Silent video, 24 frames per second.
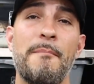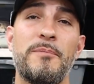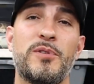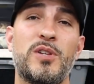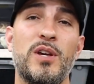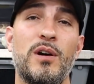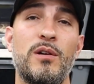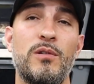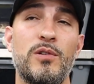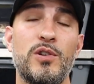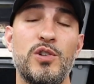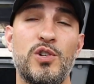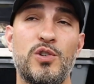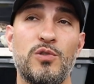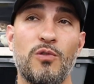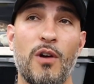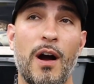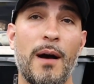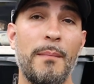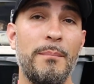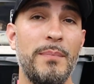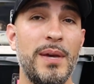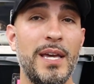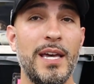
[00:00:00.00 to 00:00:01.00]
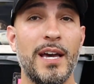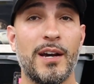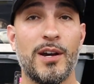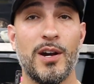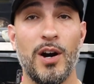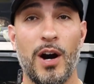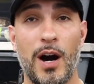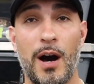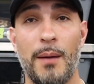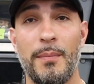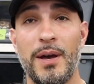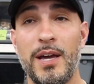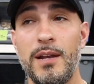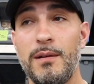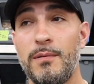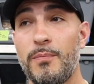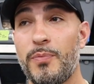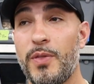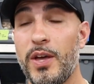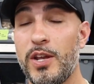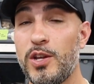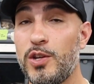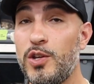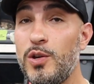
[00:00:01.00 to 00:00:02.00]
So drop me a
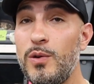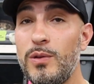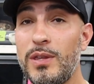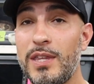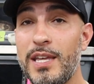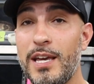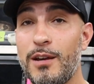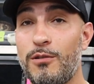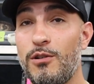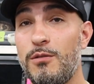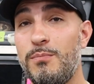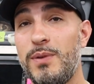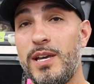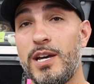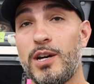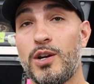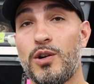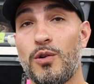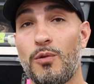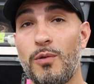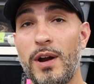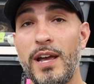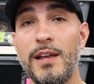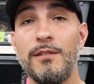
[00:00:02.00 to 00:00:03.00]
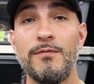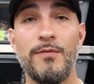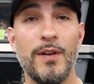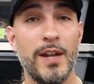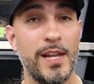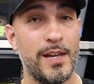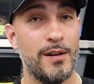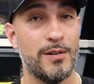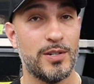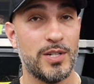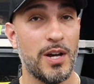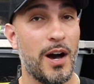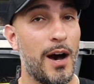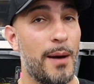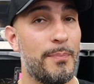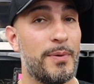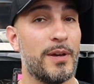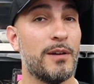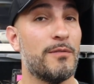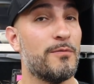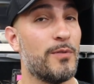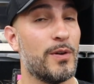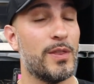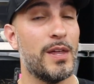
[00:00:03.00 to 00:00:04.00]
comment that you think would be a great video
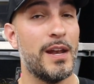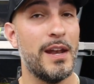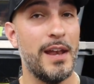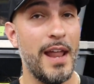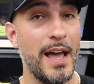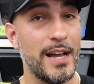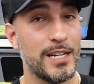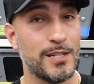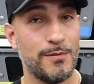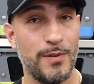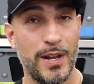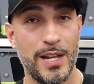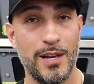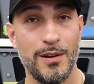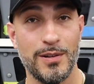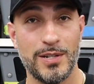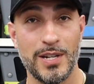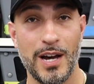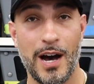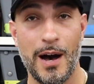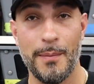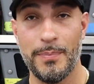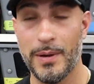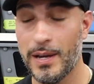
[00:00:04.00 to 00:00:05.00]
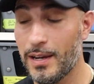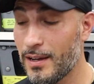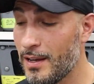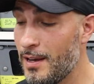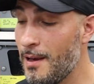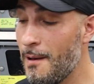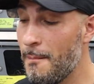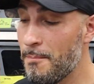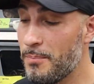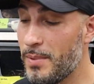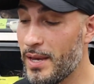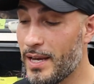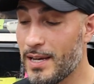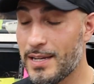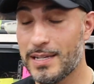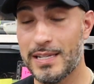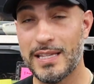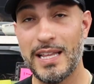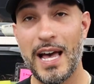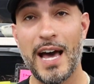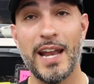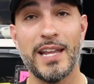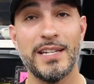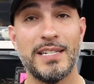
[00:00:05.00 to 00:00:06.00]
topic for the next video topic,
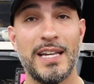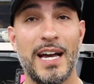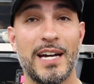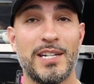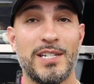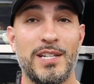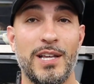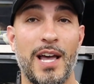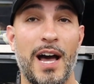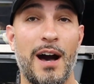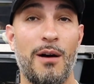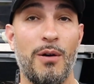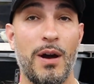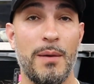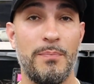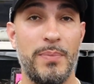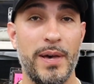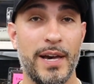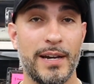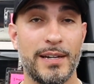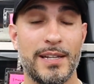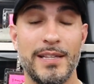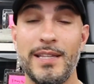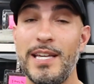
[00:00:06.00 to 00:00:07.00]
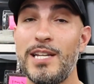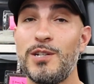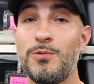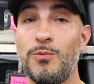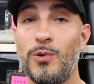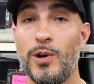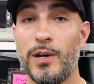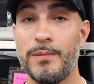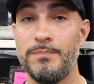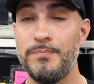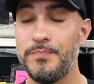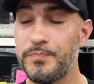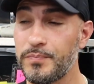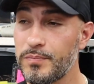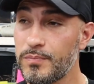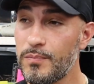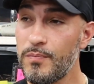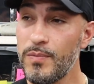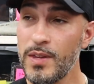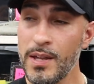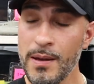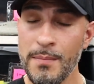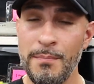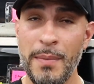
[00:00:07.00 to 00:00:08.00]
because that is actually how I picked this one.
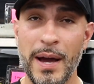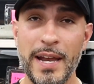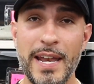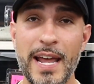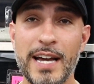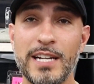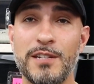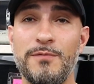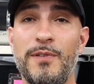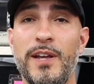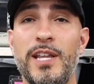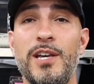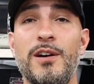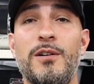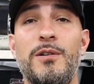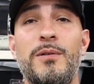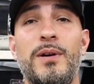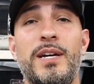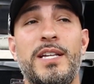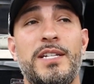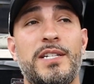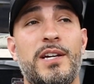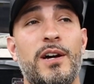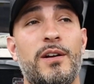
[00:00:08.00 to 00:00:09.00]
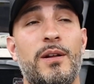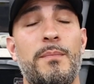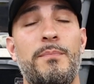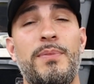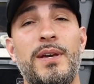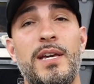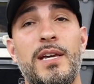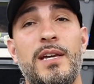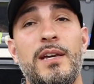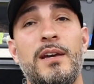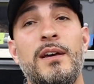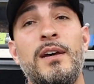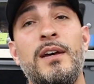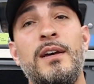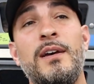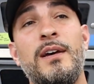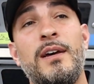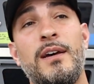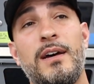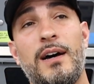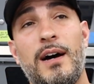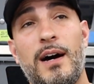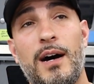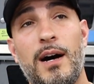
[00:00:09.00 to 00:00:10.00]
My next video is going to be
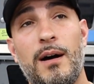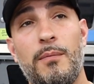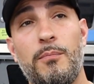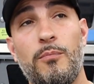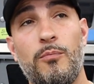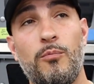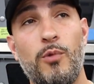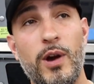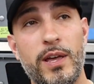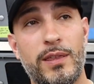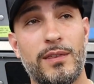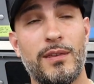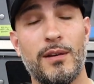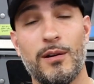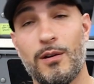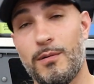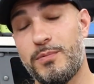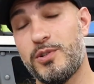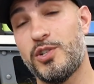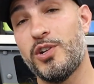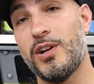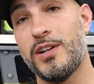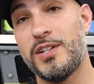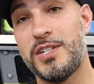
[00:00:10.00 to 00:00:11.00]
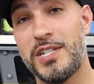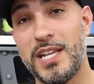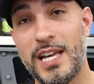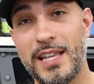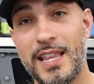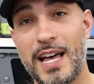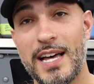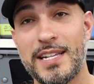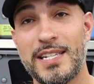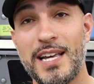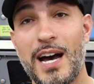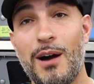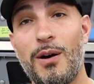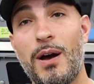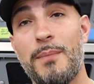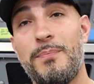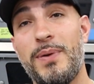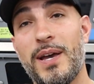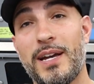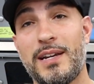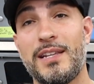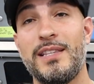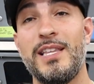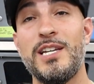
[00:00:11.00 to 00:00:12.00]
or should I say, that's how I
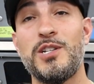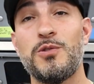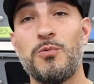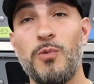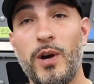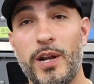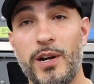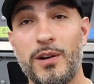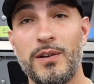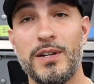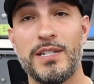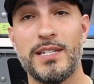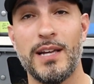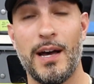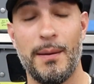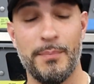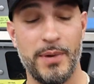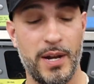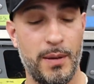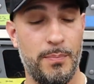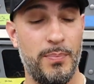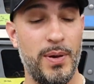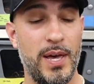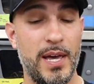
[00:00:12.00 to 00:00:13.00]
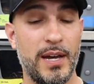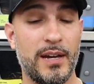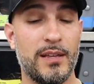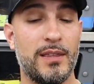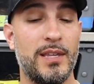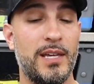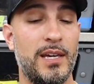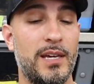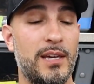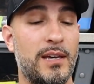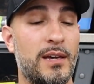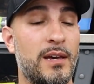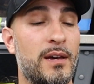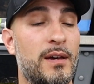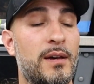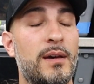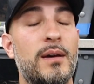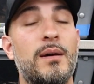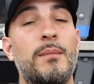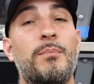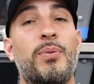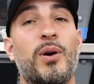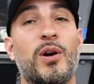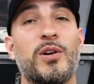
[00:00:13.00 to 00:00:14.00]
picked this winner, is I'm going to pick the
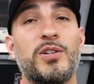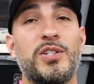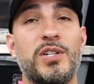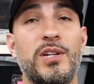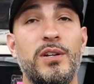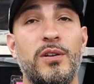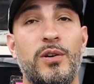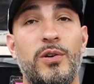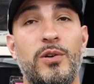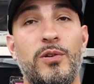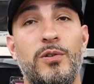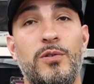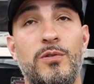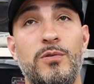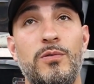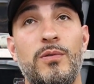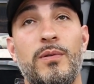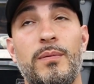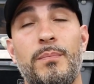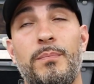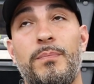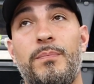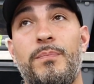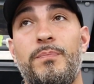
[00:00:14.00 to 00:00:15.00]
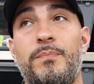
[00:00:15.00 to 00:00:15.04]
person who